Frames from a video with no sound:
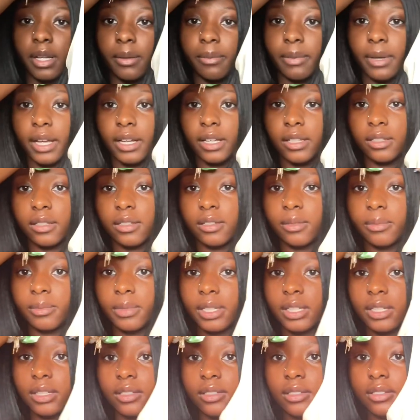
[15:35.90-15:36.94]
back a little
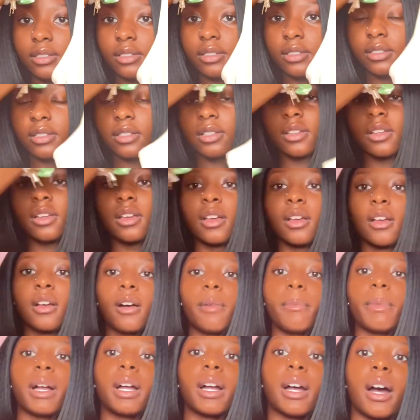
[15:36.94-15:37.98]
bit.
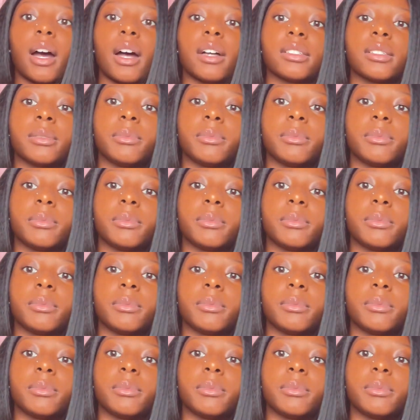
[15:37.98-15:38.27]
Oh my gosh,